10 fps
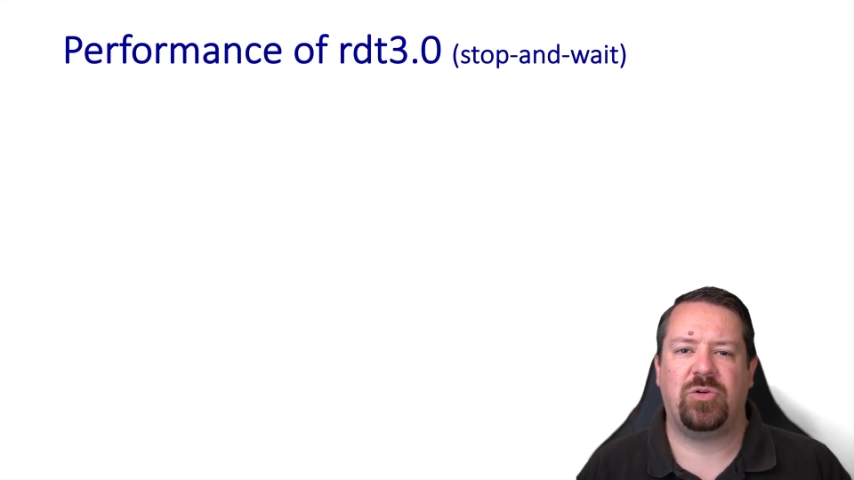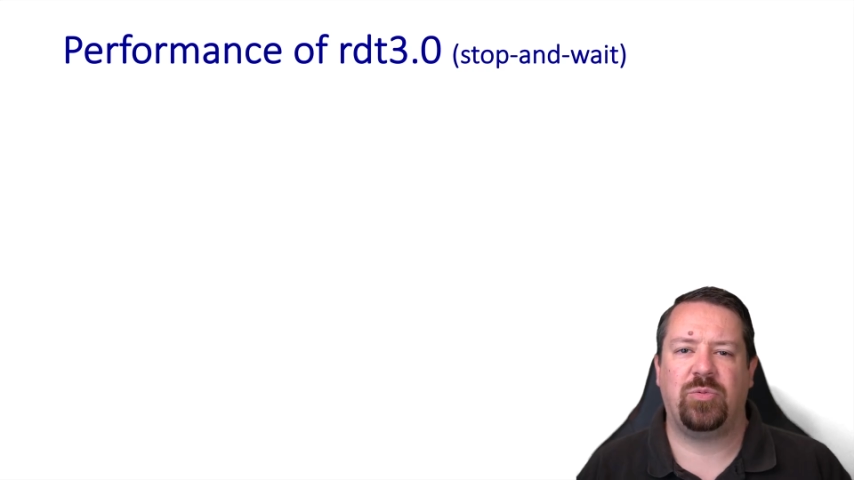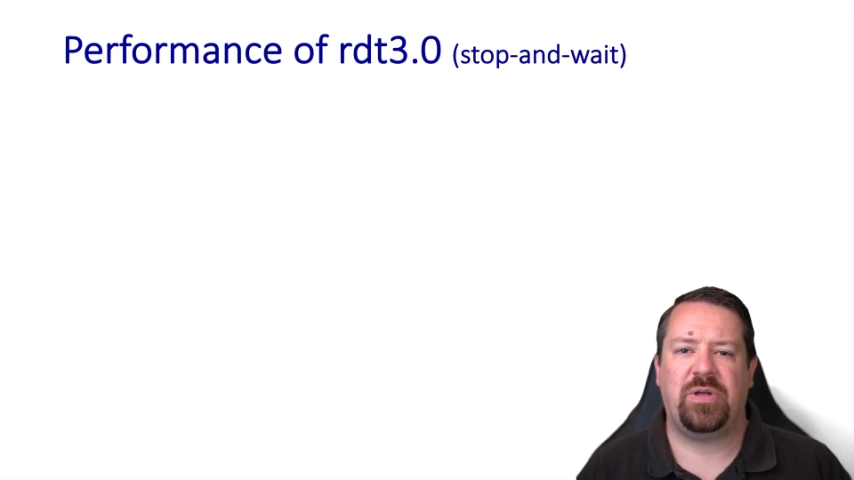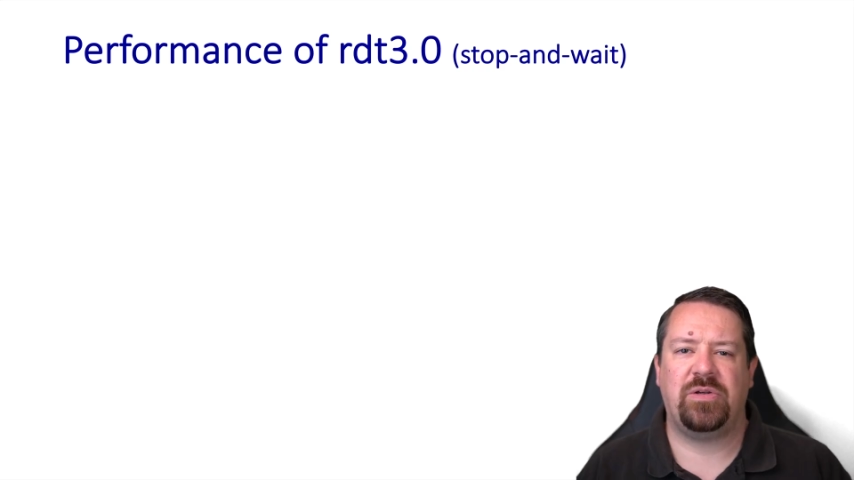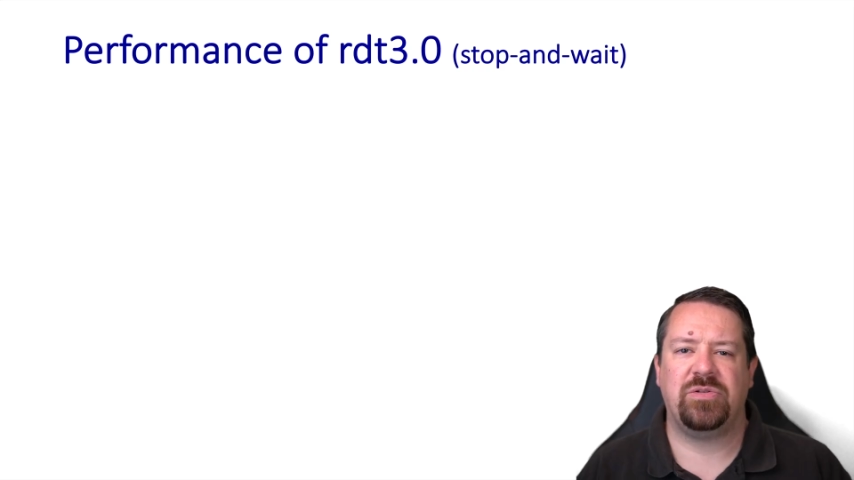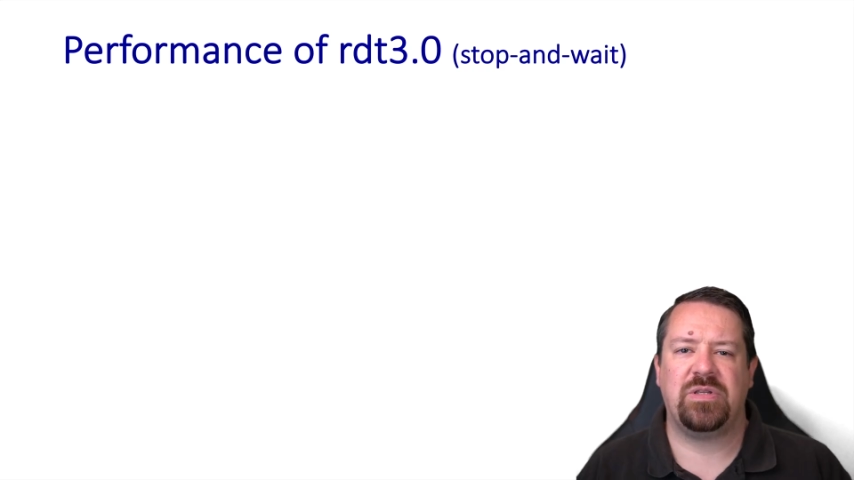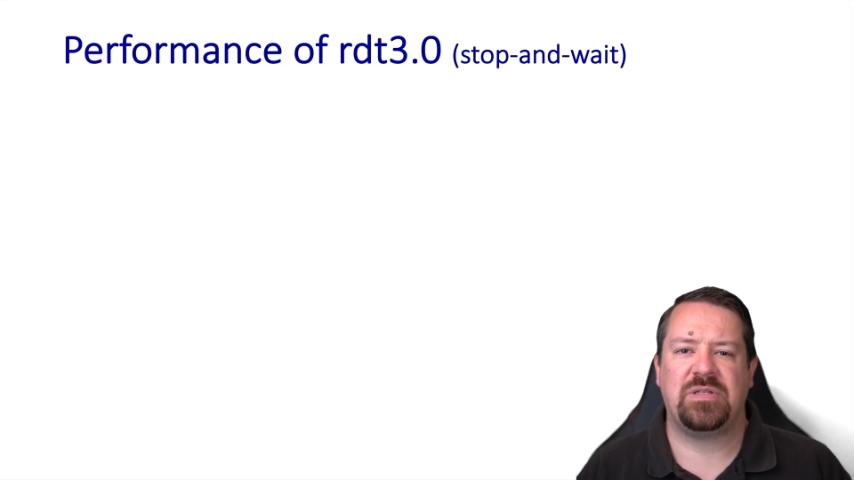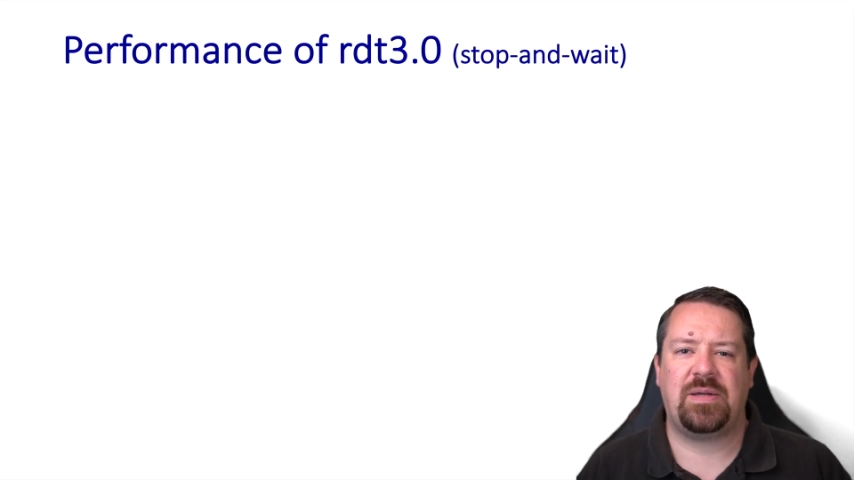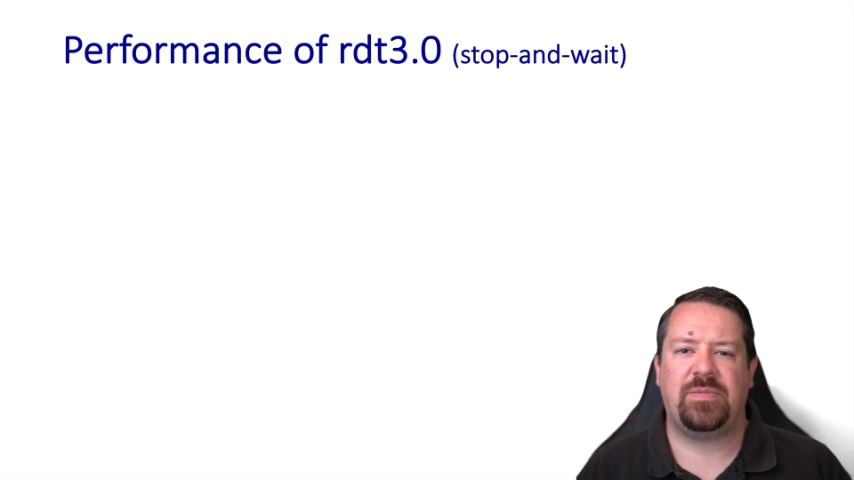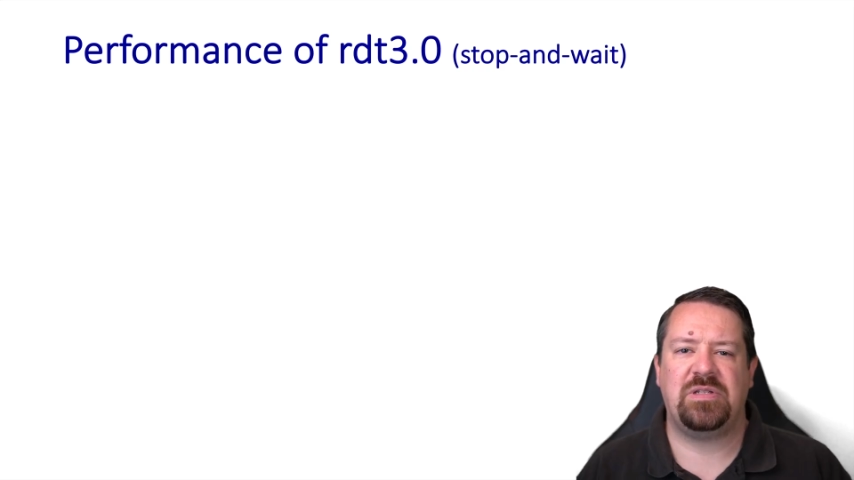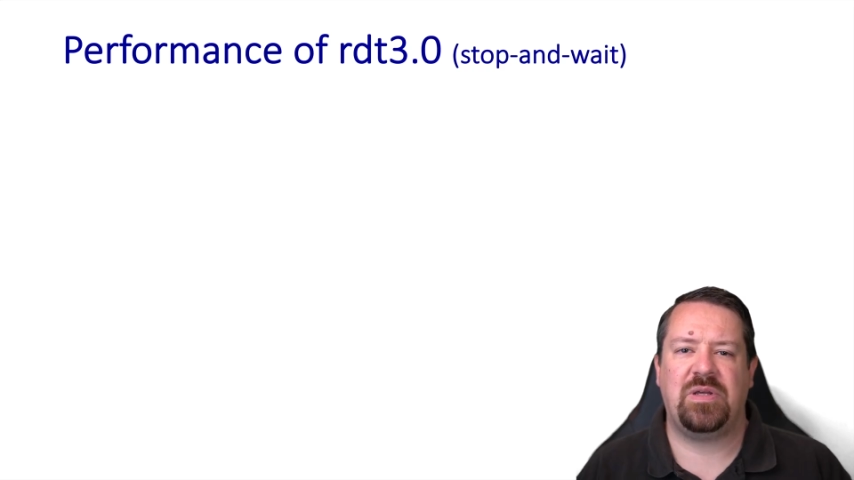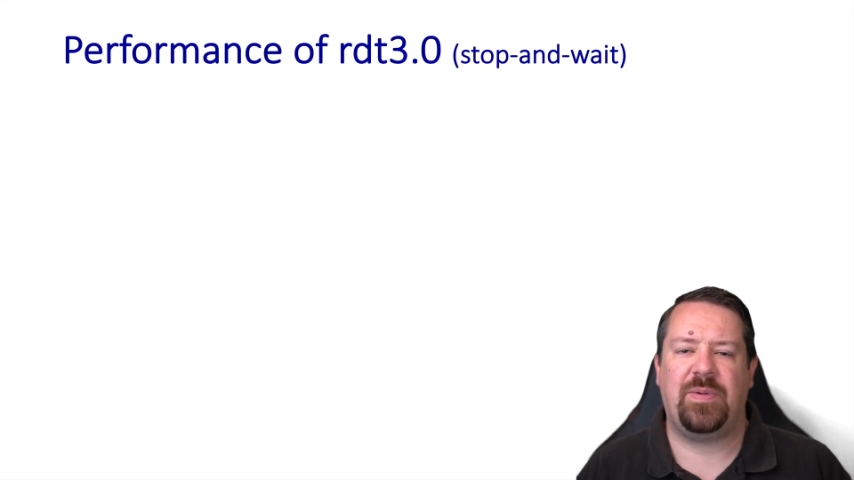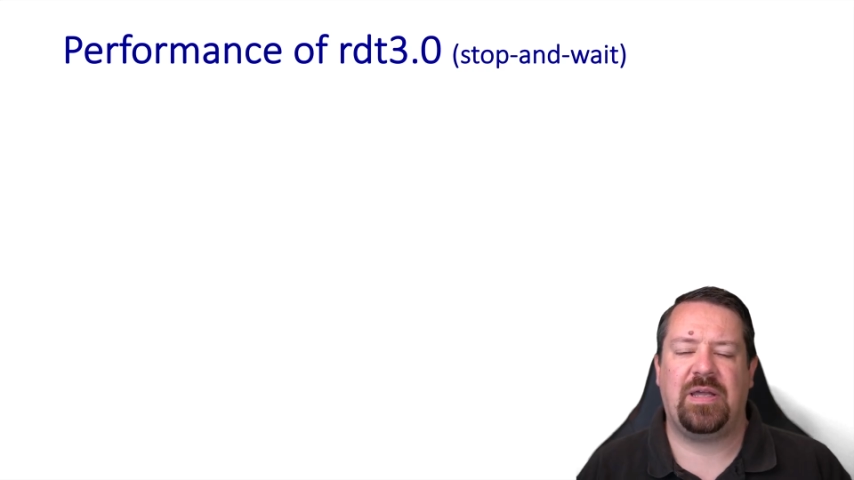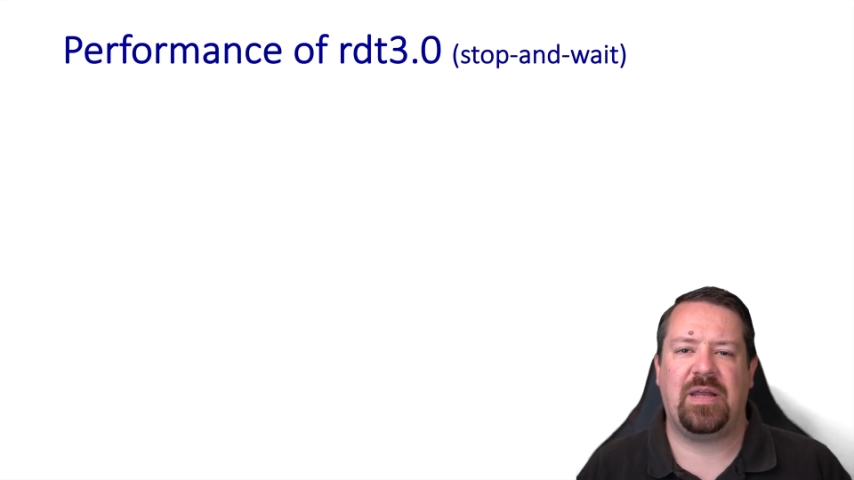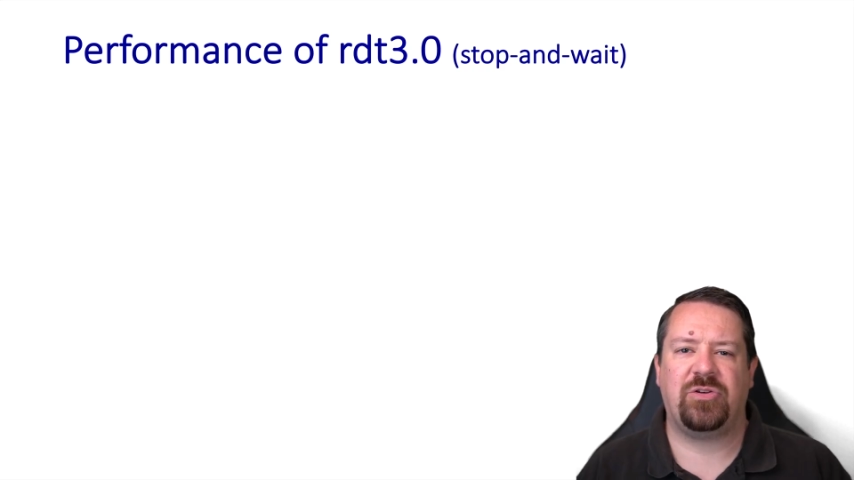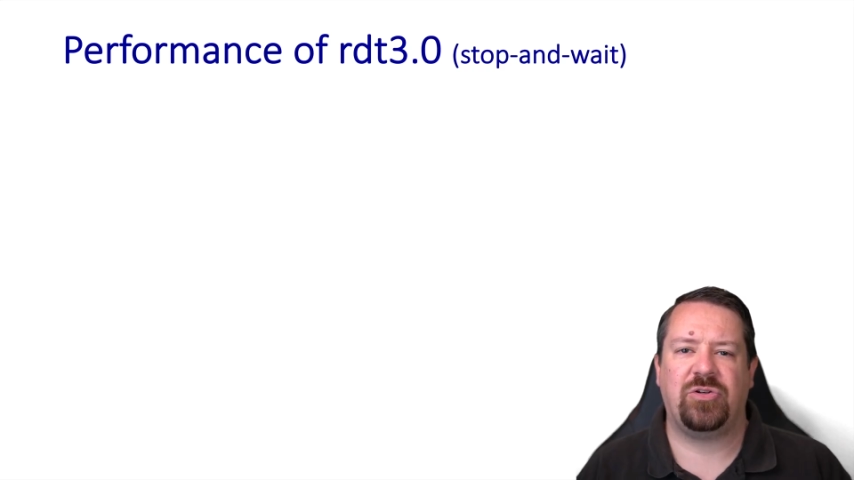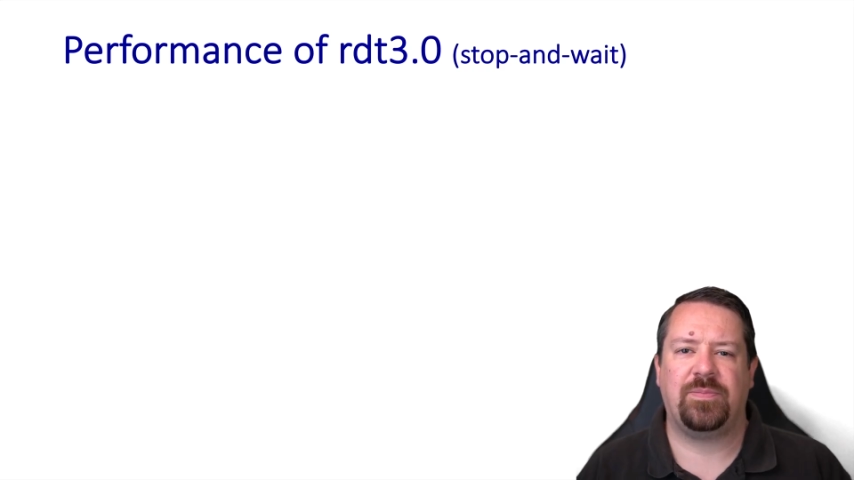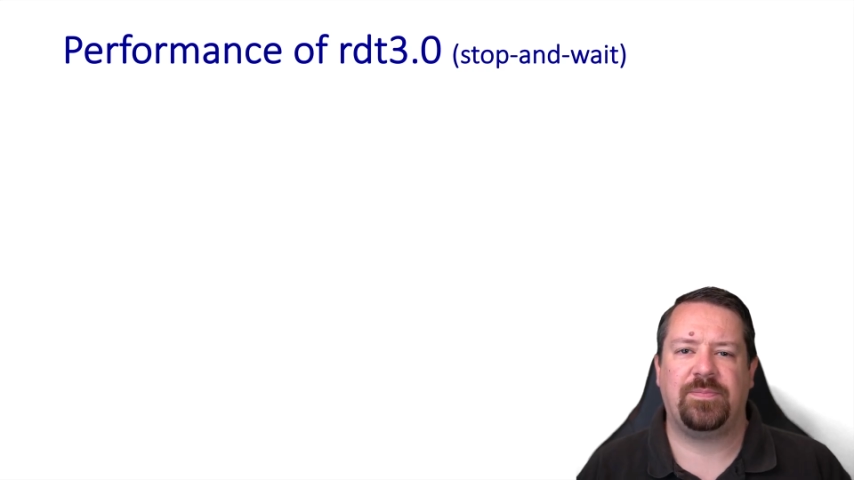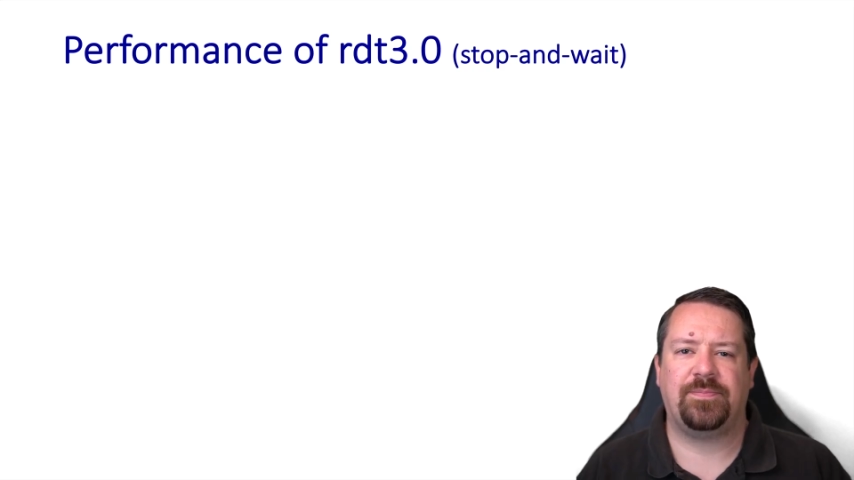to reuse the same T C P connection.